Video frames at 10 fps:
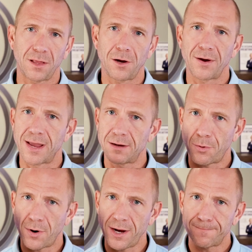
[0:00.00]
clear
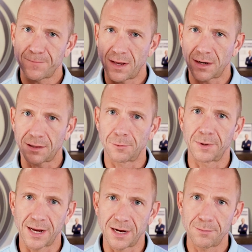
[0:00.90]
endpoint and a clear
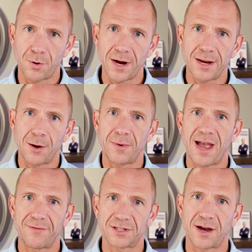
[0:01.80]
beginning point, and we
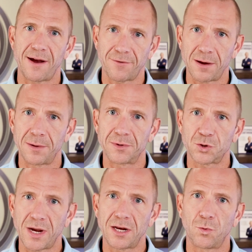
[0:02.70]
have a time frame in
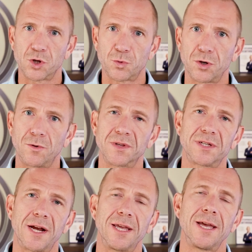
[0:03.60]
between in which we're doing the
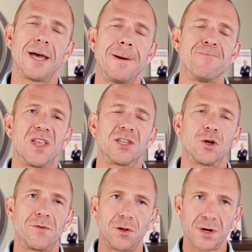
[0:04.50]
study. And
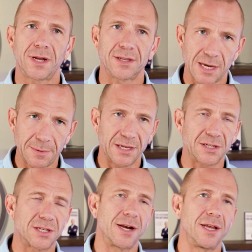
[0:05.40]
so if you look at some of
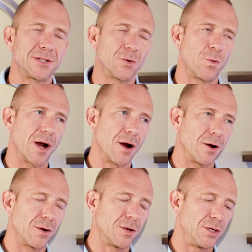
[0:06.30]
these studies
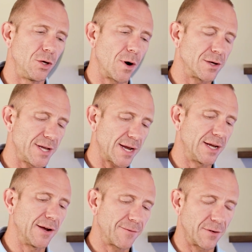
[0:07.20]
where you are
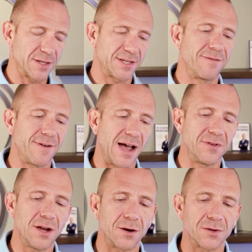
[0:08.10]
taking it for, let's say,
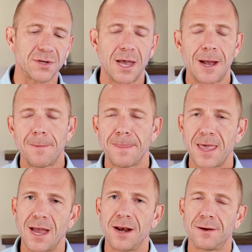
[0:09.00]
5 years
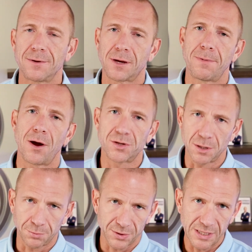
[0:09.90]
and compare it
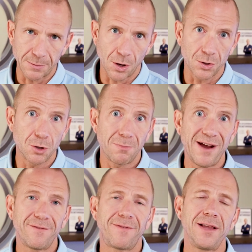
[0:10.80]
to placebo, you
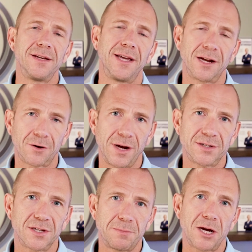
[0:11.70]
might find an
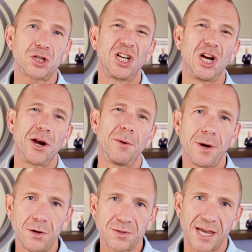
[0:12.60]
increase, especially in
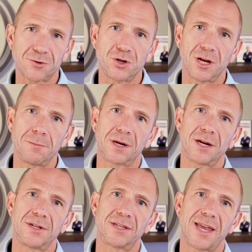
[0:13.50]
unopposed estrogen,
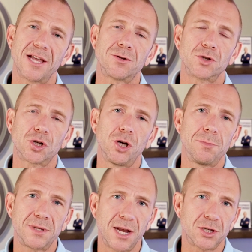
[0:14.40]
because these cancers
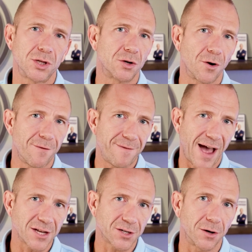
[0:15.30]
could potentially grow
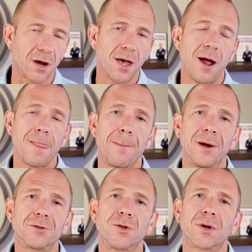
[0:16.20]
faster. That
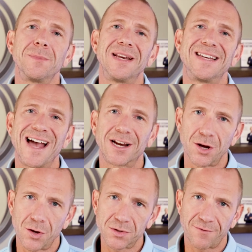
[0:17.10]
means they're going to be
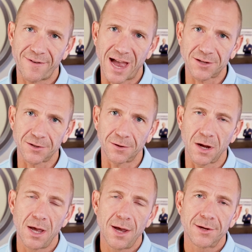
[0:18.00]
diagnosed faster.
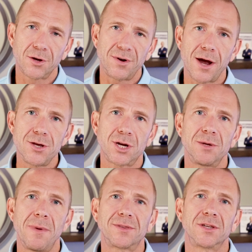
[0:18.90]
So now you
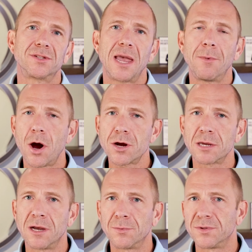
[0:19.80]
could make the same
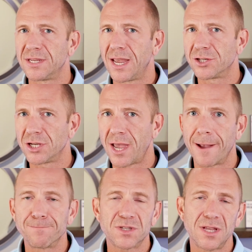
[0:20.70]
argument with
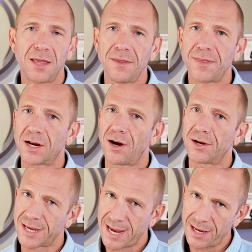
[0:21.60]
DHEA. It's not that they
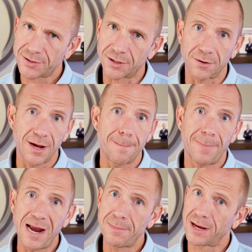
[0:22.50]
cause cancer. It
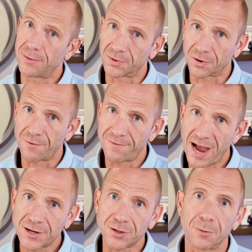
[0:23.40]
might make them grow
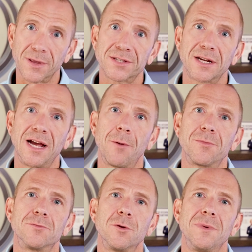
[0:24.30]
faster, but that's going to help
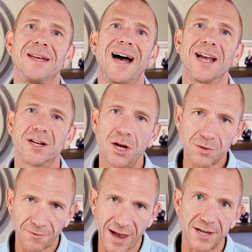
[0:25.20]
them to be
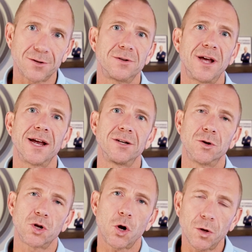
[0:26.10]
diagnosed faster,
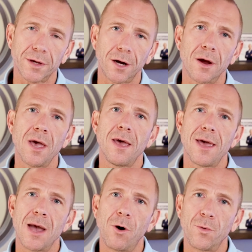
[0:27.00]
diagnosed earlier.
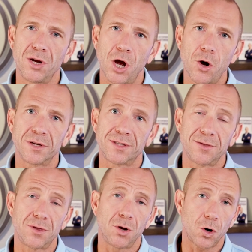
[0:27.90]
And what we know is
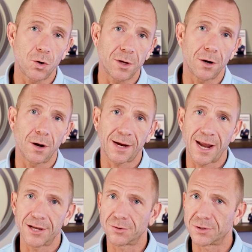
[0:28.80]
that the earlier a
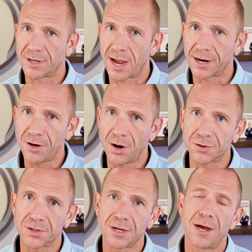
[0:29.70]
cancer is
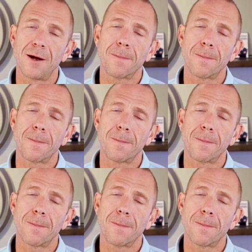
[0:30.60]
diagnosed,